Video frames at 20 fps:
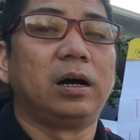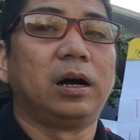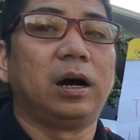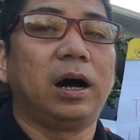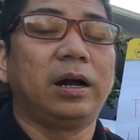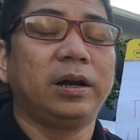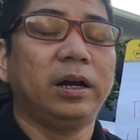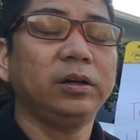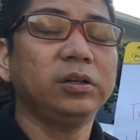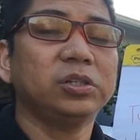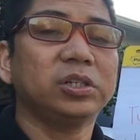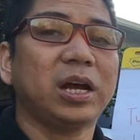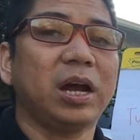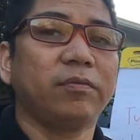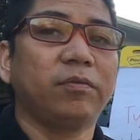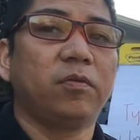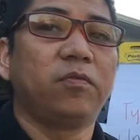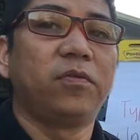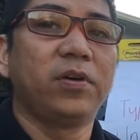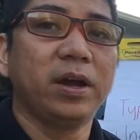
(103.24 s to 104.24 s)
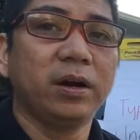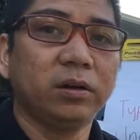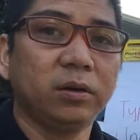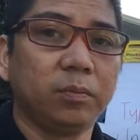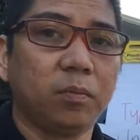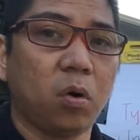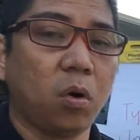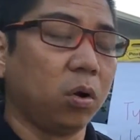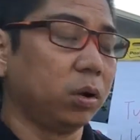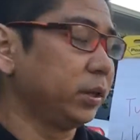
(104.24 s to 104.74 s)
another type of
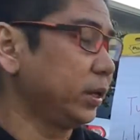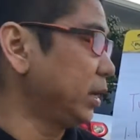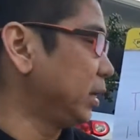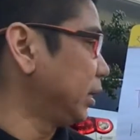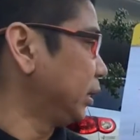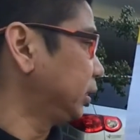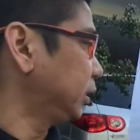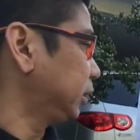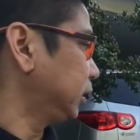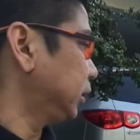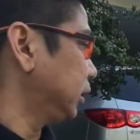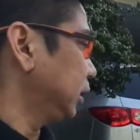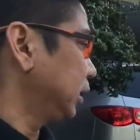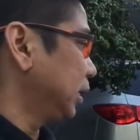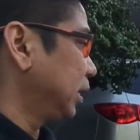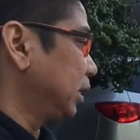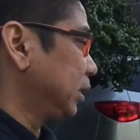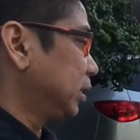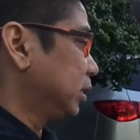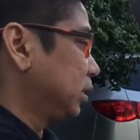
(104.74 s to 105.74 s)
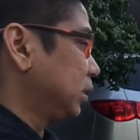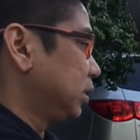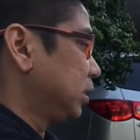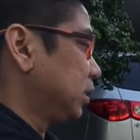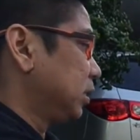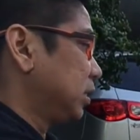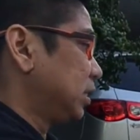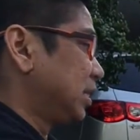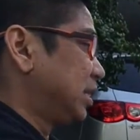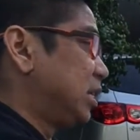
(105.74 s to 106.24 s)
variable is
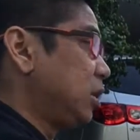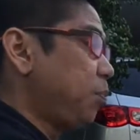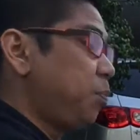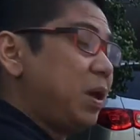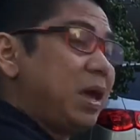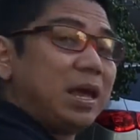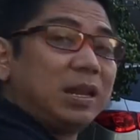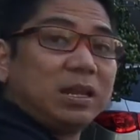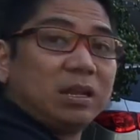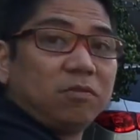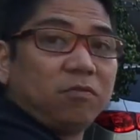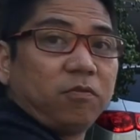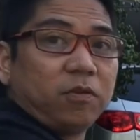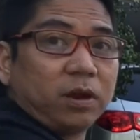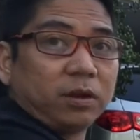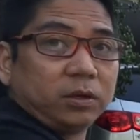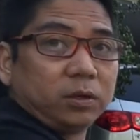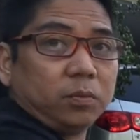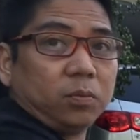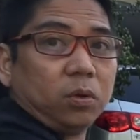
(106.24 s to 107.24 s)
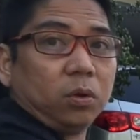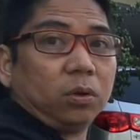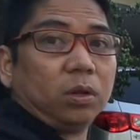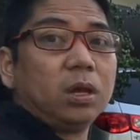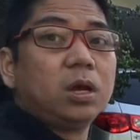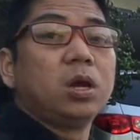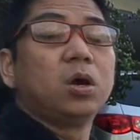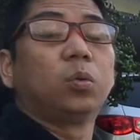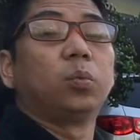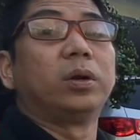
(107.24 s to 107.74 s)
dependent variable.
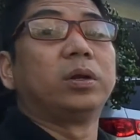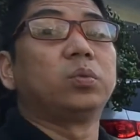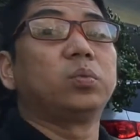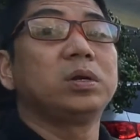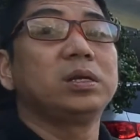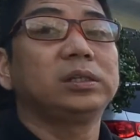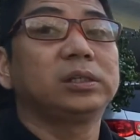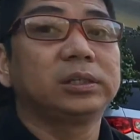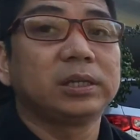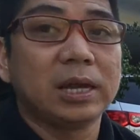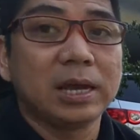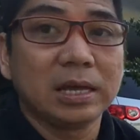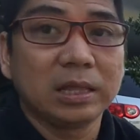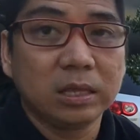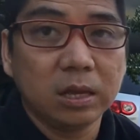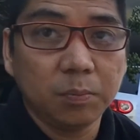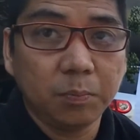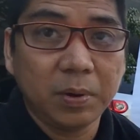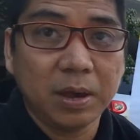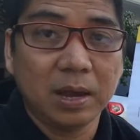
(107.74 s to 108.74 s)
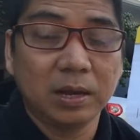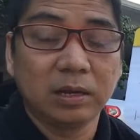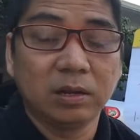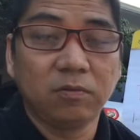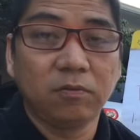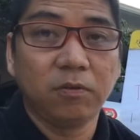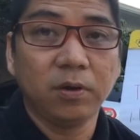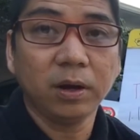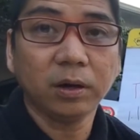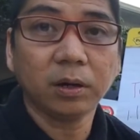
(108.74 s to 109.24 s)
When we say
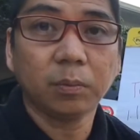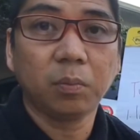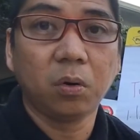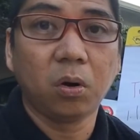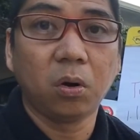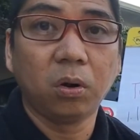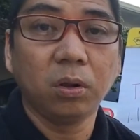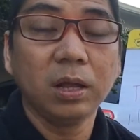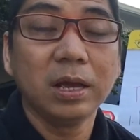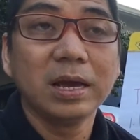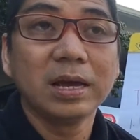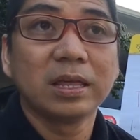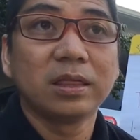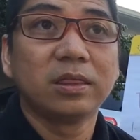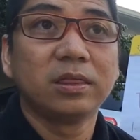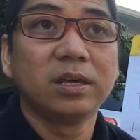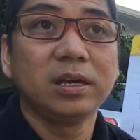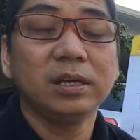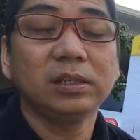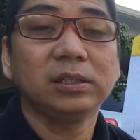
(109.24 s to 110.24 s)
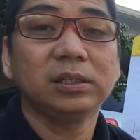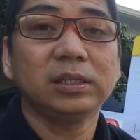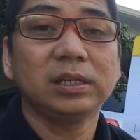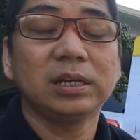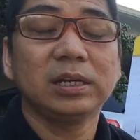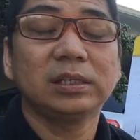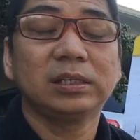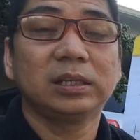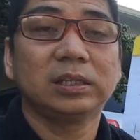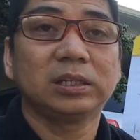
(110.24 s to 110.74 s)
dependent variable, this
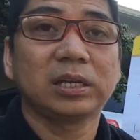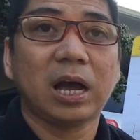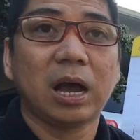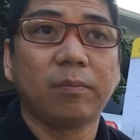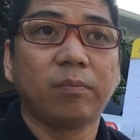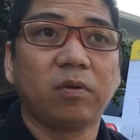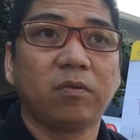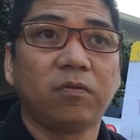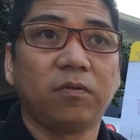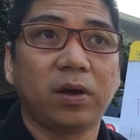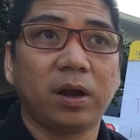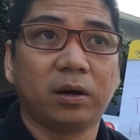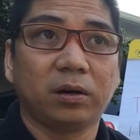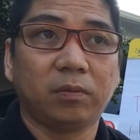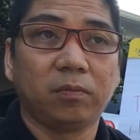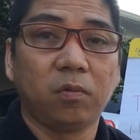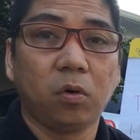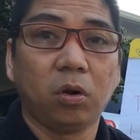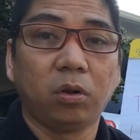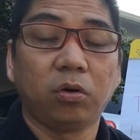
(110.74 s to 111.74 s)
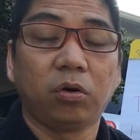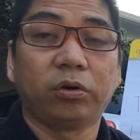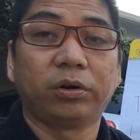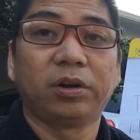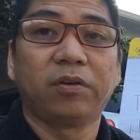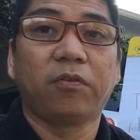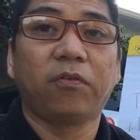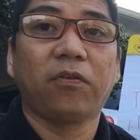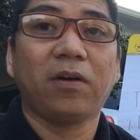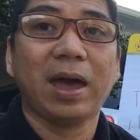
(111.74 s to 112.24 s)
is the type of variable or
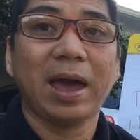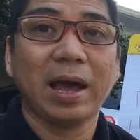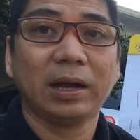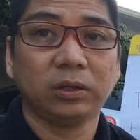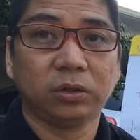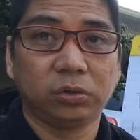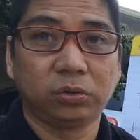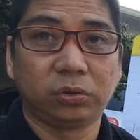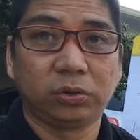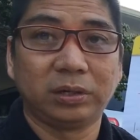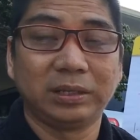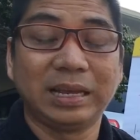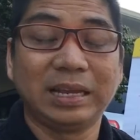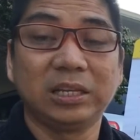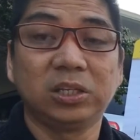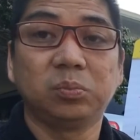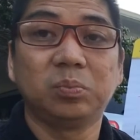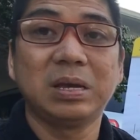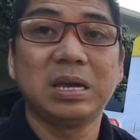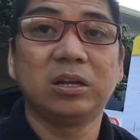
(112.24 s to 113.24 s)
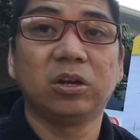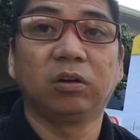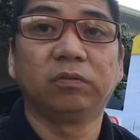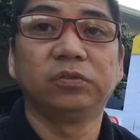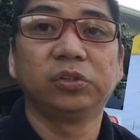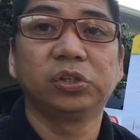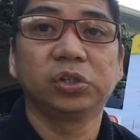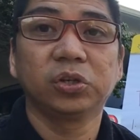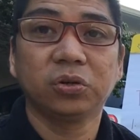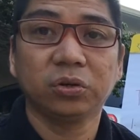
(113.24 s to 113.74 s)
the factor that is being
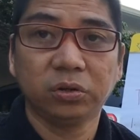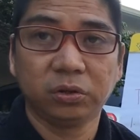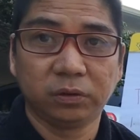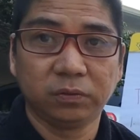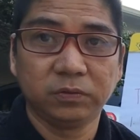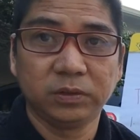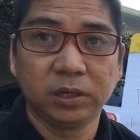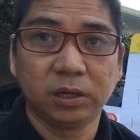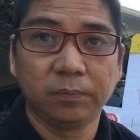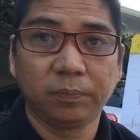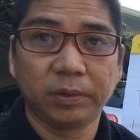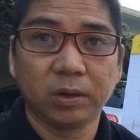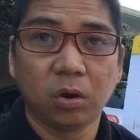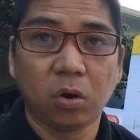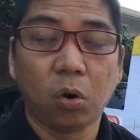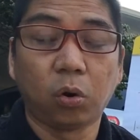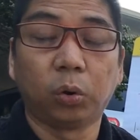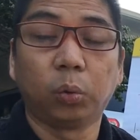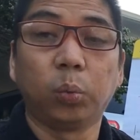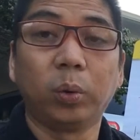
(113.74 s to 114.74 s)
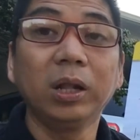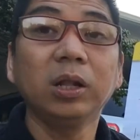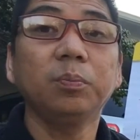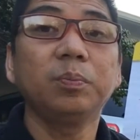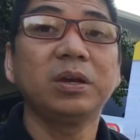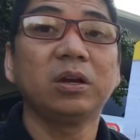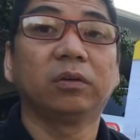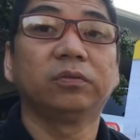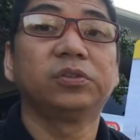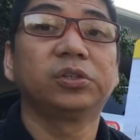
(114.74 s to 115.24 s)
observed or will
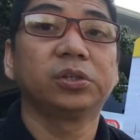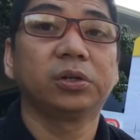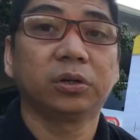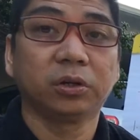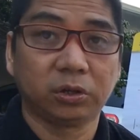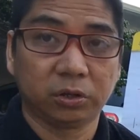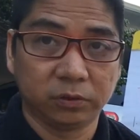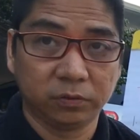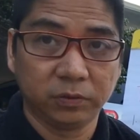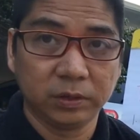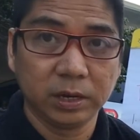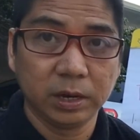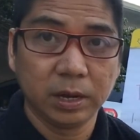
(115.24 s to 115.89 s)
be observed